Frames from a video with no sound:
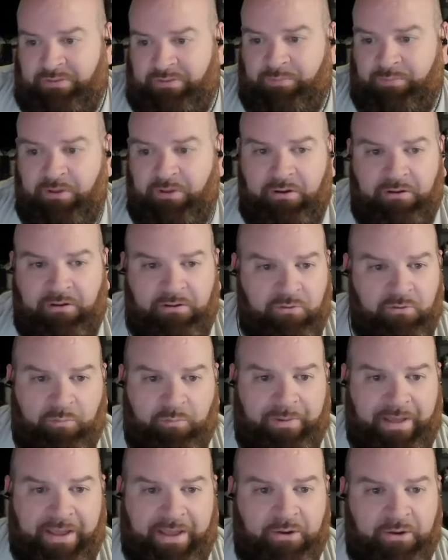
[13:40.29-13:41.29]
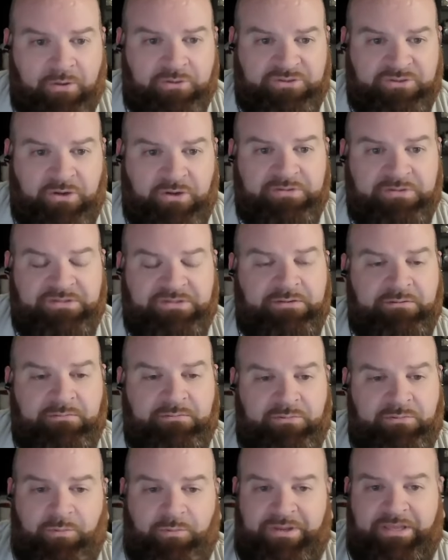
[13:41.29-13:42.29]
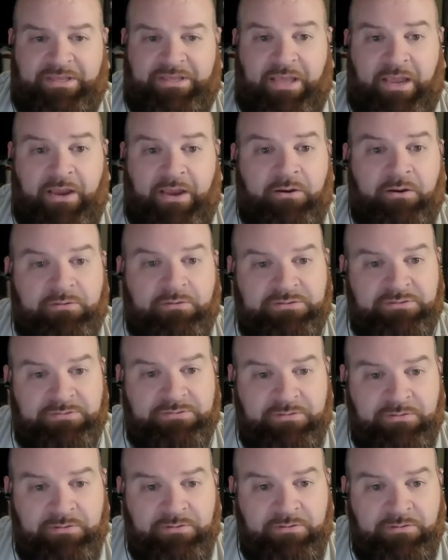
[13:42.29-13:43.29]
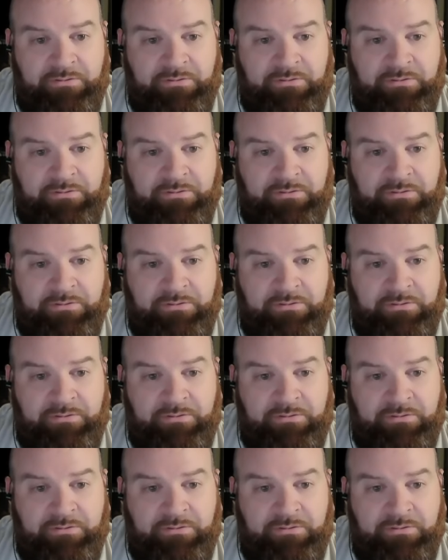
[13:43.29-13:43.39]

people aren't going to go buy her jersey. Nobody cares.